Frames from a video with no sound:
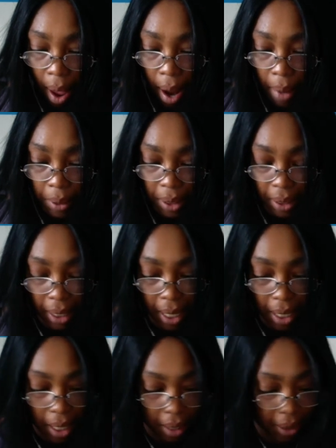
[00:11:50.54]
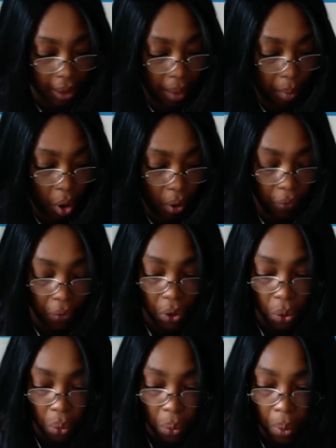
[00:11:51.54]
I'm seeing some of
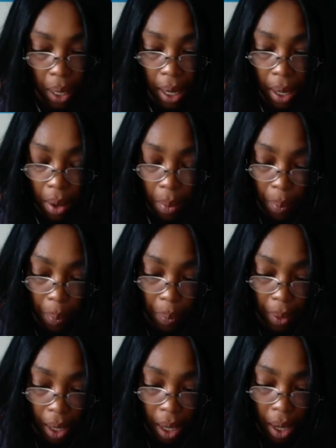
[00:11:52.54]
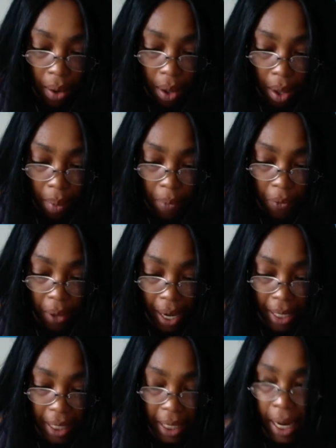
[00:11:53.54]
you
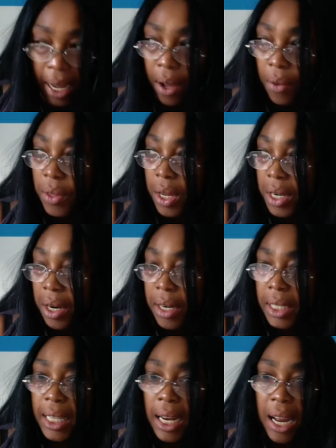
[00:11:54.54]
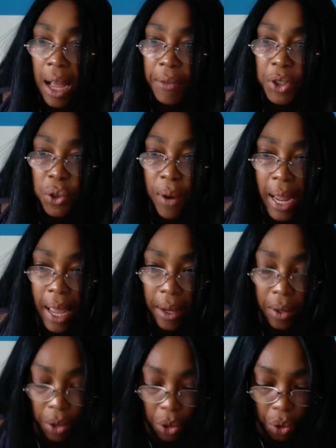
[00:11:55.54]
finding out that there is a love
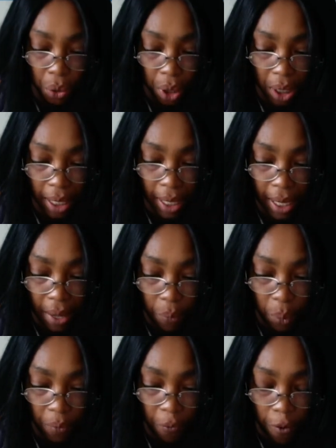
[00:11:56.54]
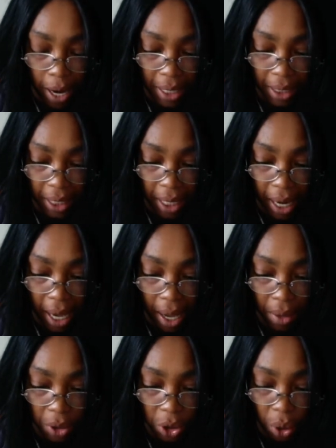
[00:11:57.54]
triangle. You could live with friends in a
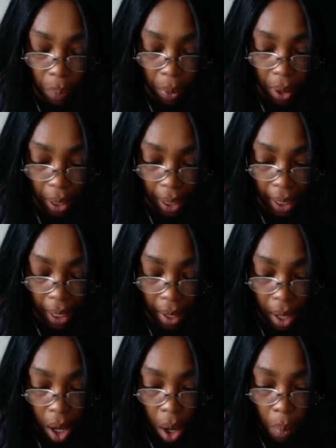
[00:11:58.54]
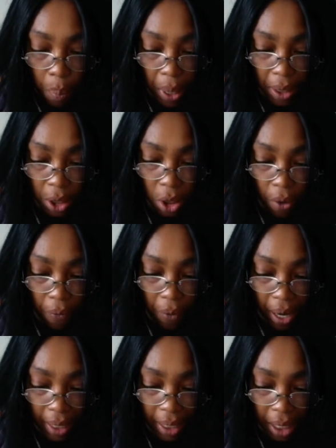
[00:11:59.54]
house, your partner, but you're
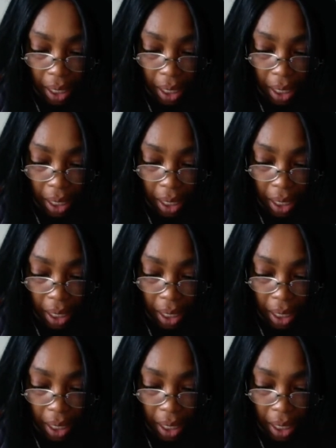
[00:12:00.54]
finding